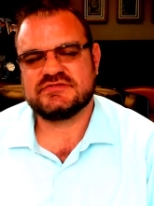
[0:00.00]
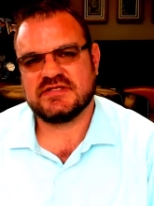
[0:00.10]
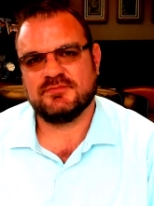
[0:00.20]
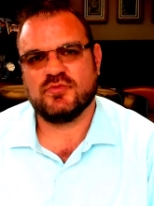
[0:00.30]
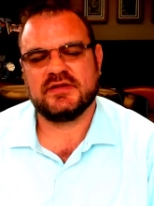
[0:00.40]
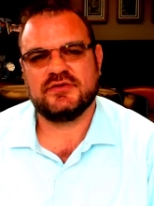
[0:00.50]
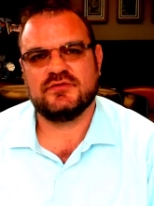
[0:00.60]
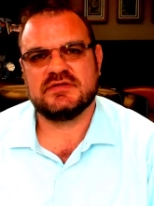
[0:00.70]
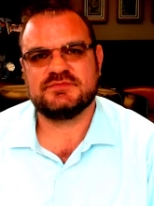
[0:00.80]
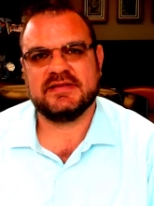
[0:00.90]
someone who
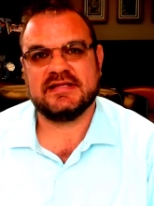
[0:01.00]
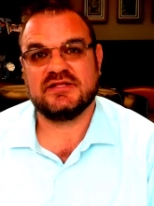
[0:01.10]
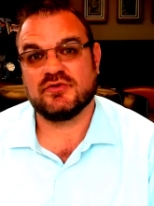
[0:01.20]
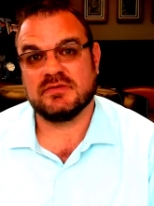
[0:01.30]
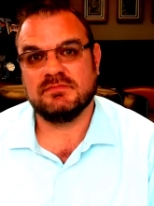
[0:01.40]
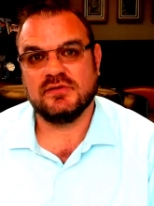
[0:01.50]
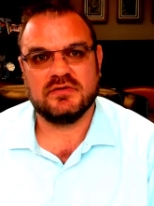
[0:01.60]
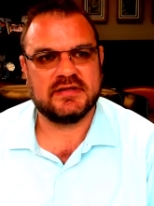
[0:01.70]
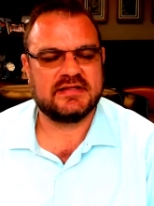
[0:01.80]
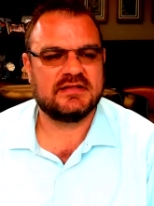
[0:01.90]
has been in your
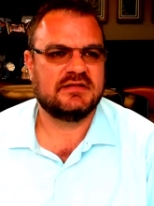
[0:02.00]
employ.